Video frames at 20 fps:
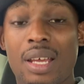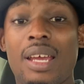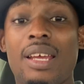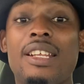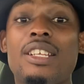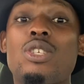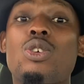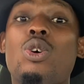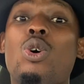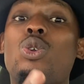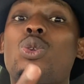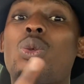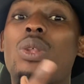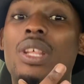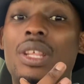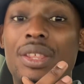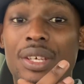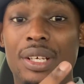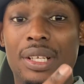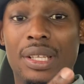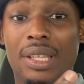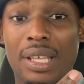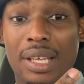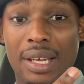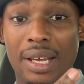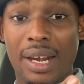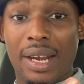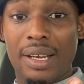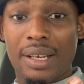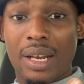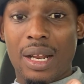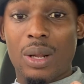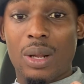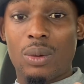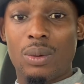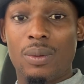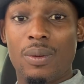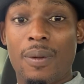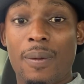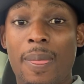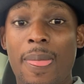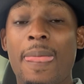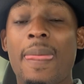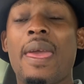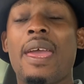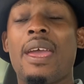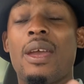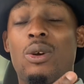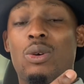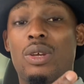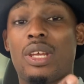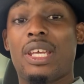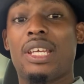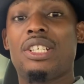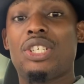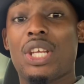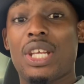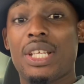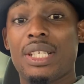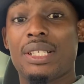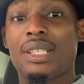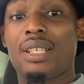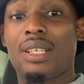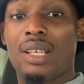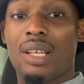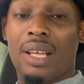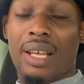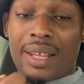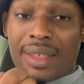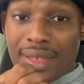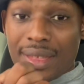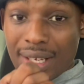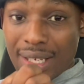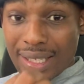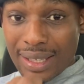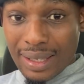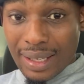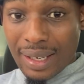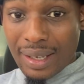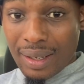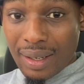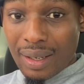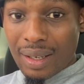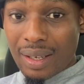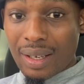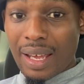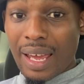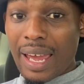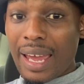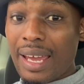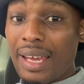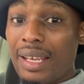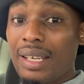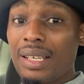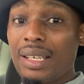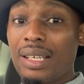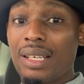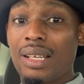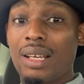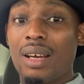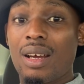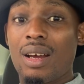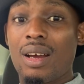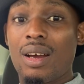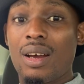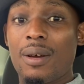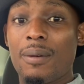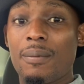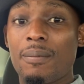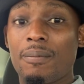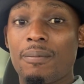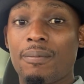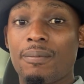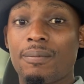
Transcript: let's go to the third thing right now okay gents third thing and um